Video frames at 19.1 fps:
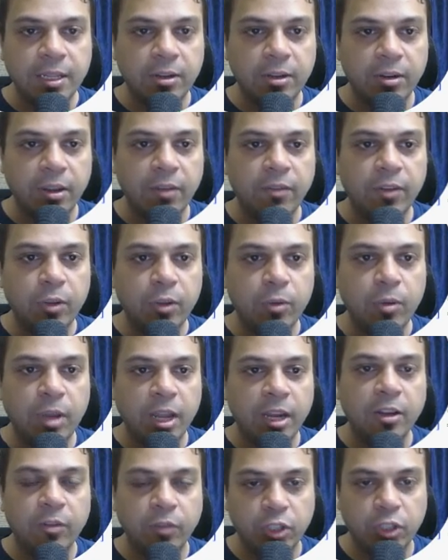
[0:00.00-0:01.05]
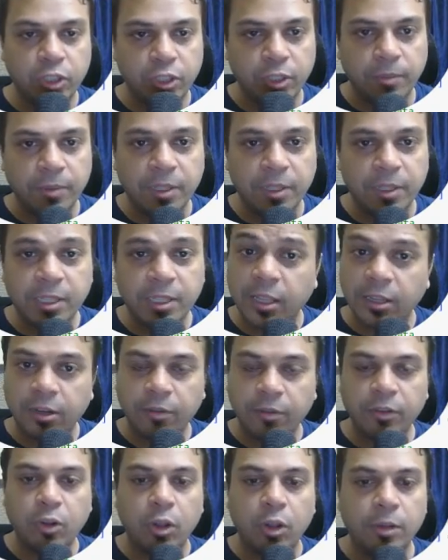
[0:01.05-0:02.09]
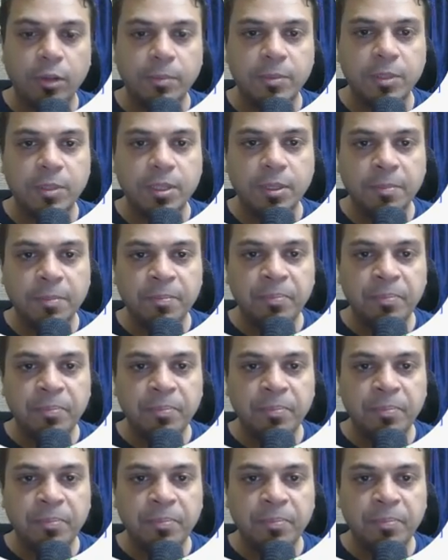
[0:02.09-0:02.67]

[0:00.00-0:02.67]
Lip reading: revenue, and conversion. These are the different columns.